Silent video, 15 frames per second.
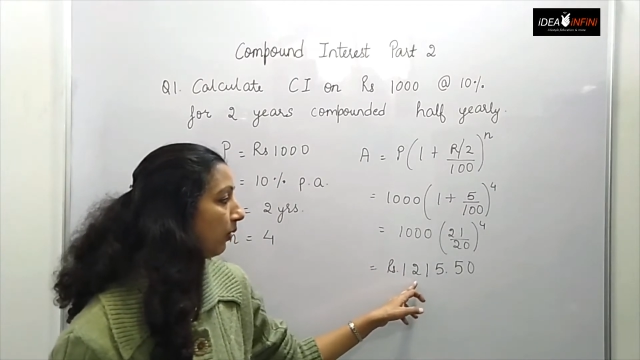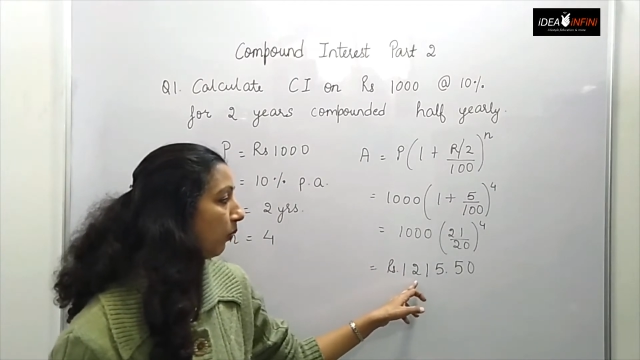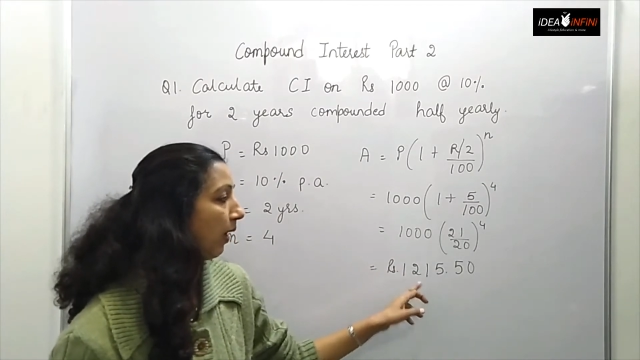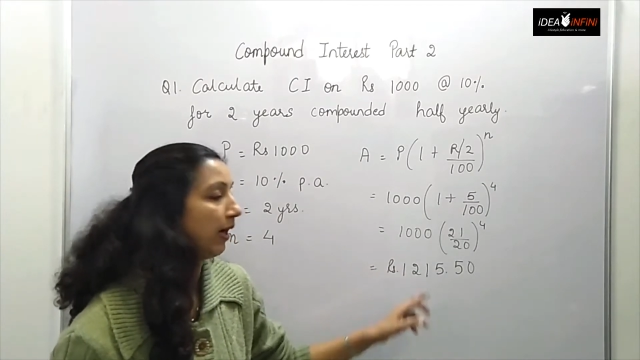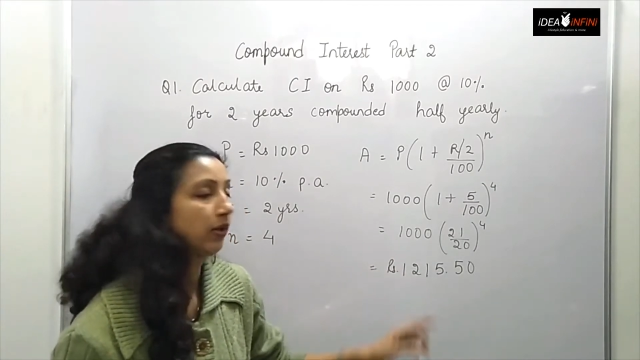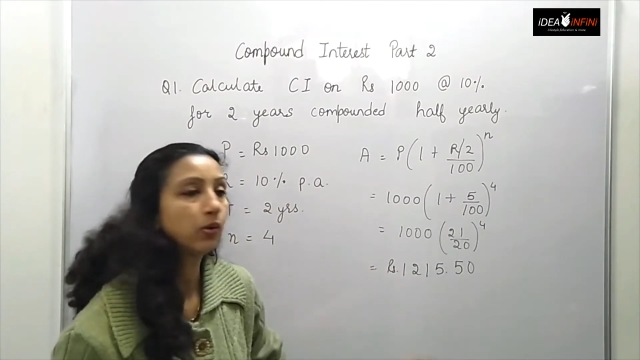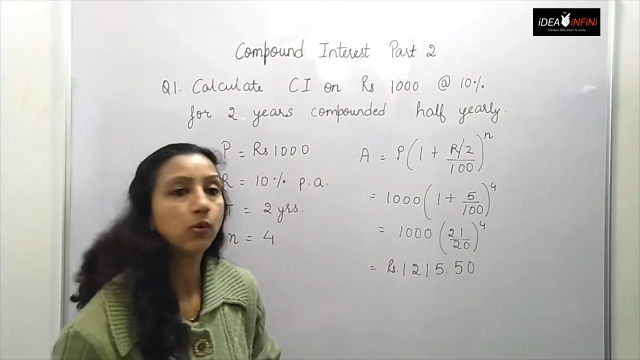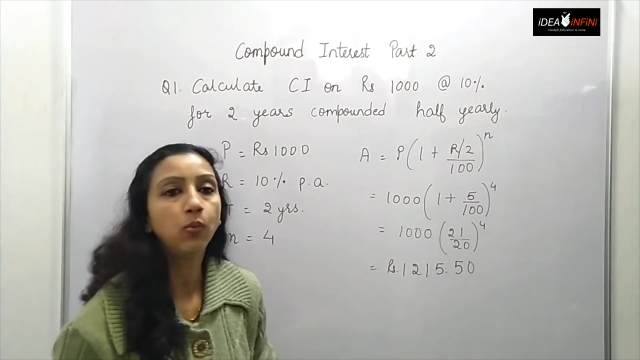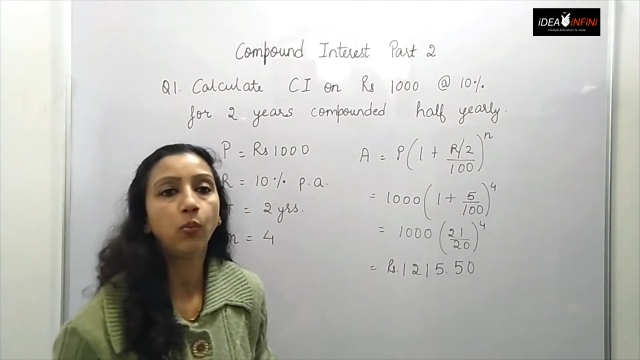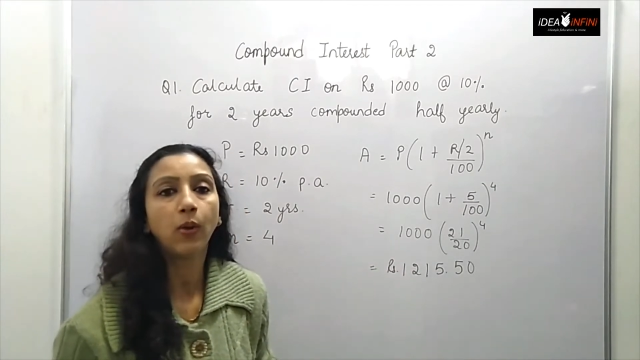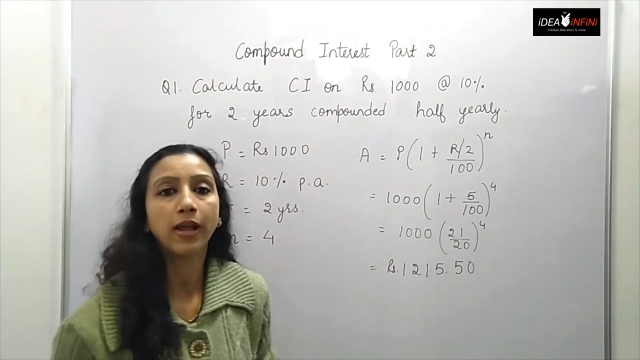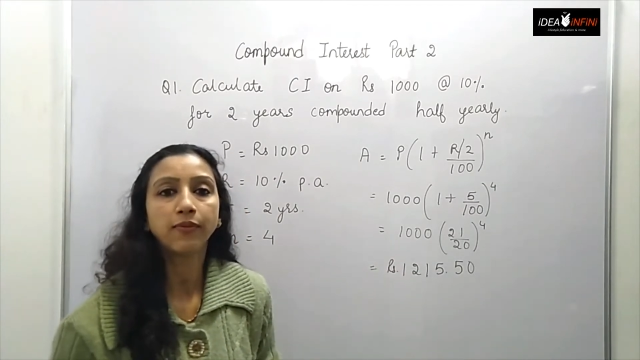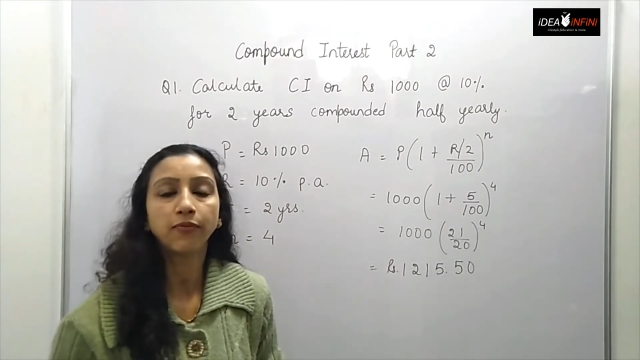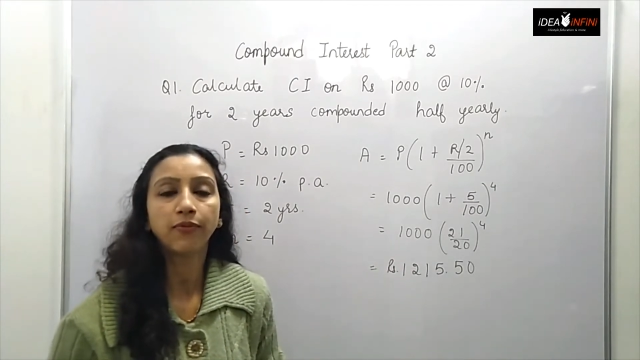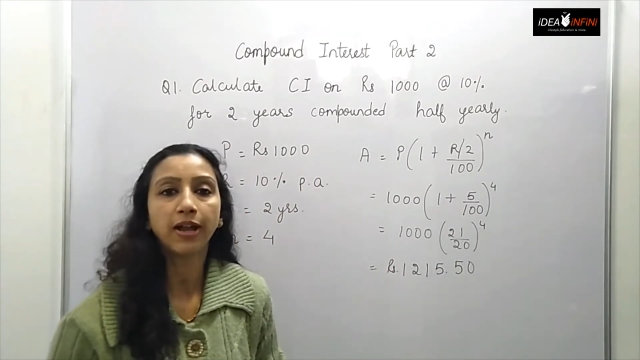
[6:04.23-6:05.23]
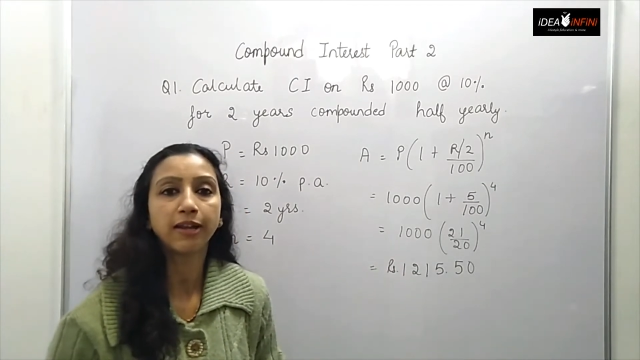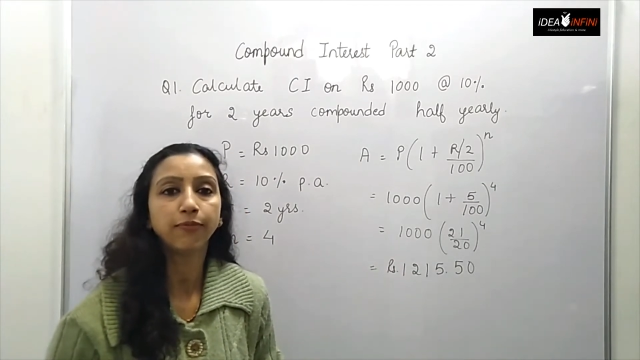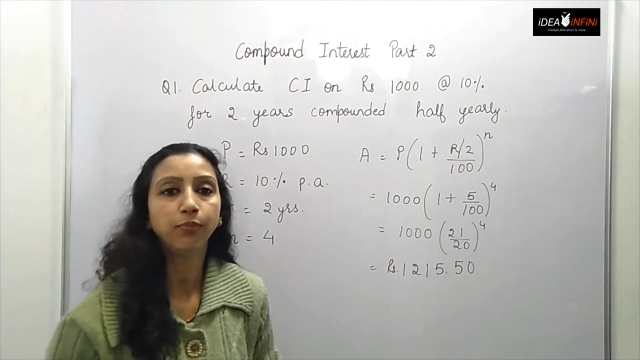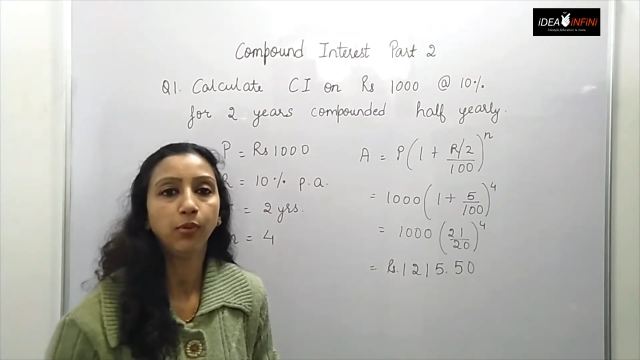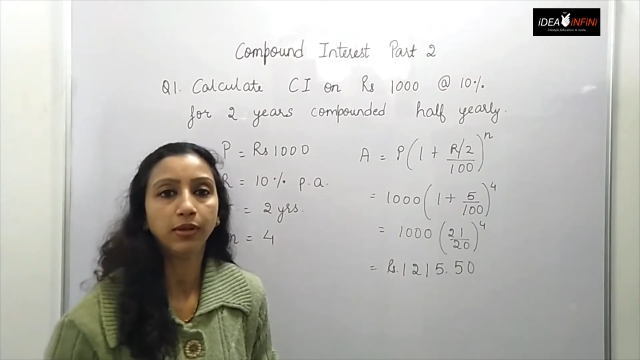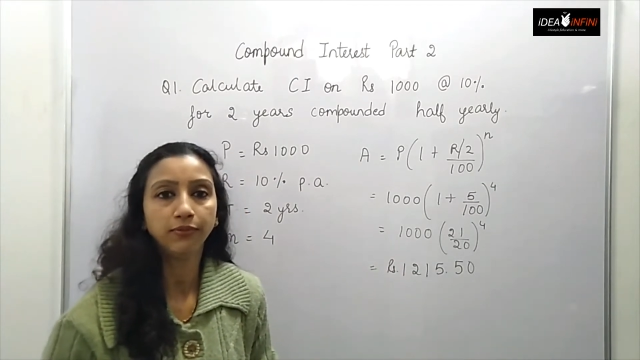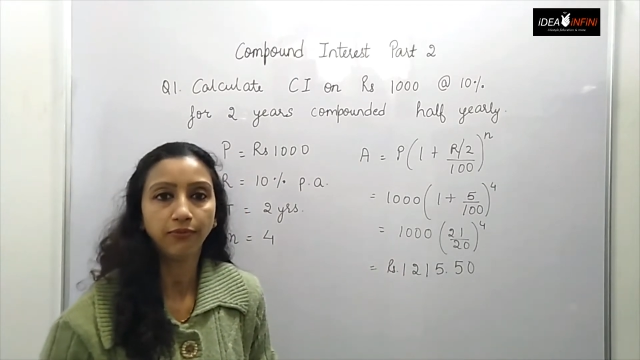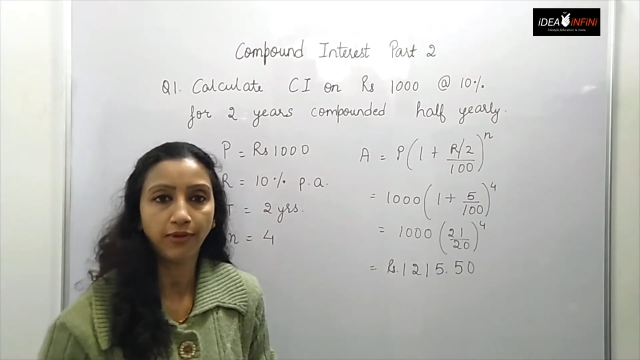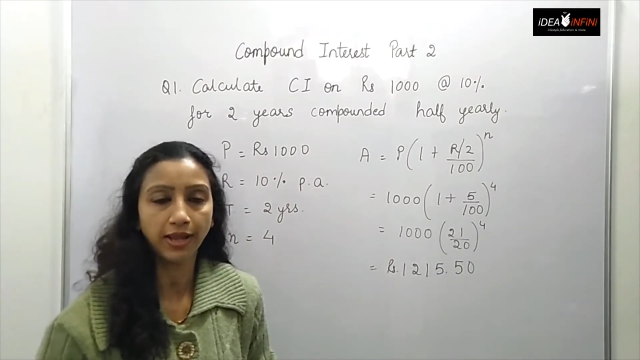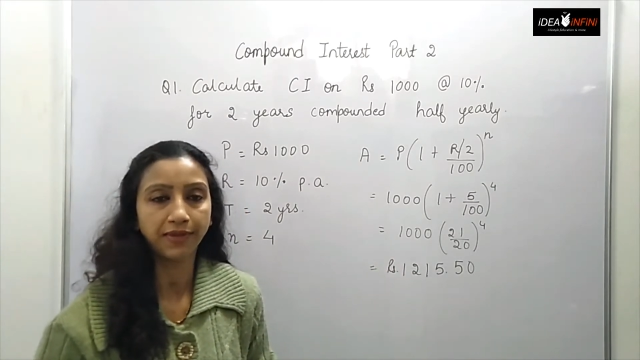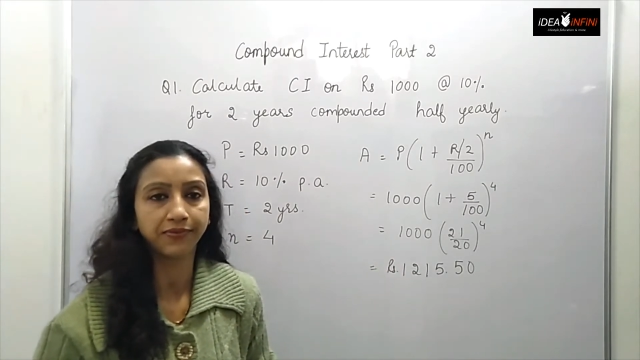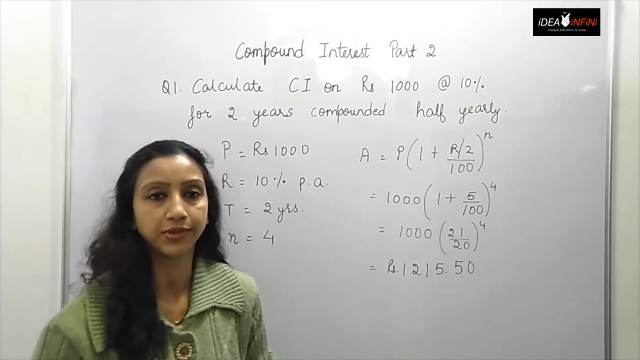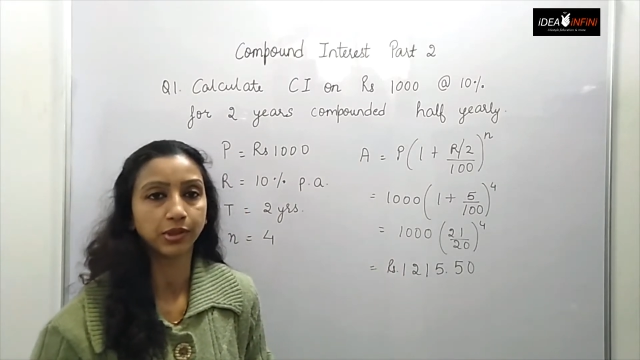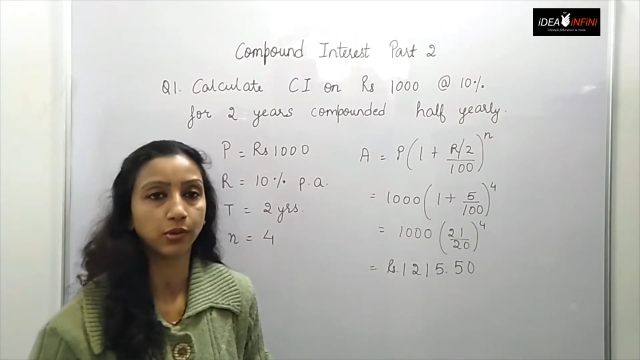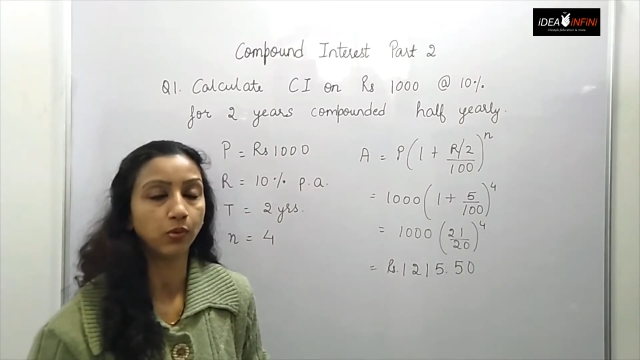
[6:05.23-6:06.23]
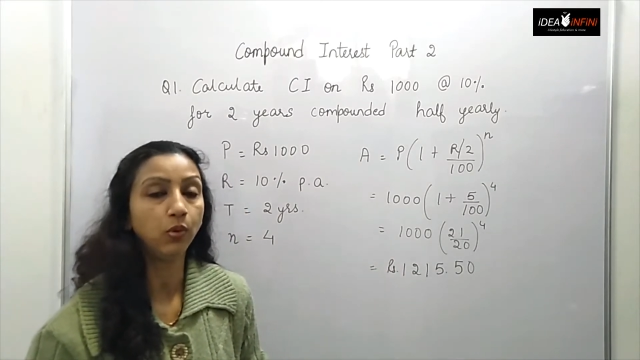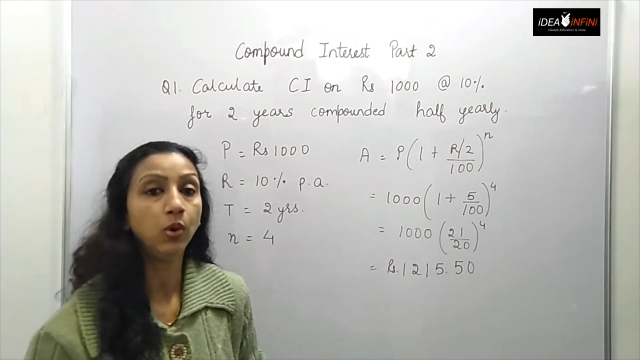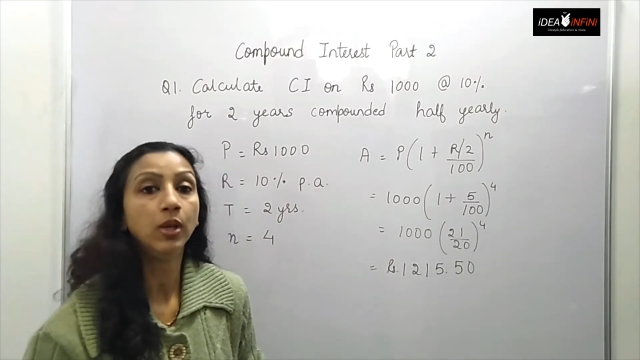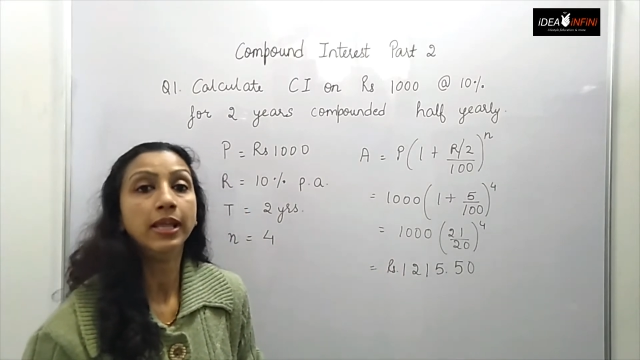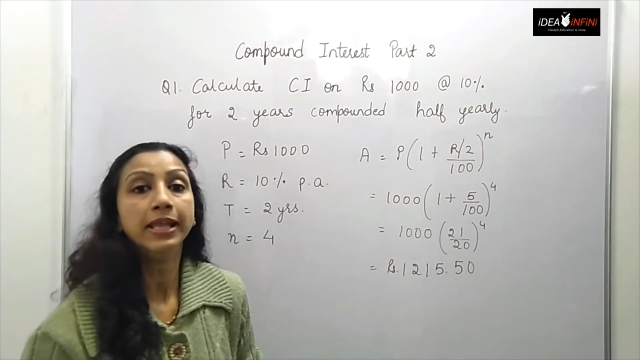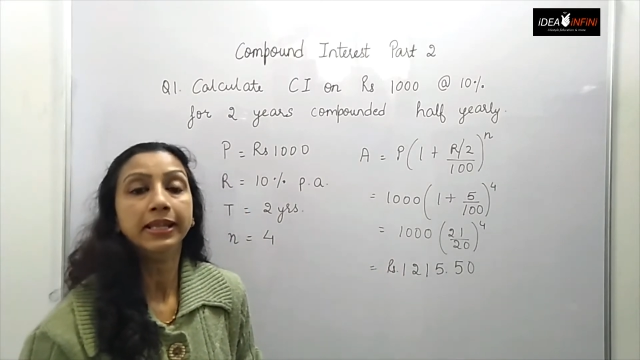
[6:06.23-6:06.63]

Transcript: 1215.50.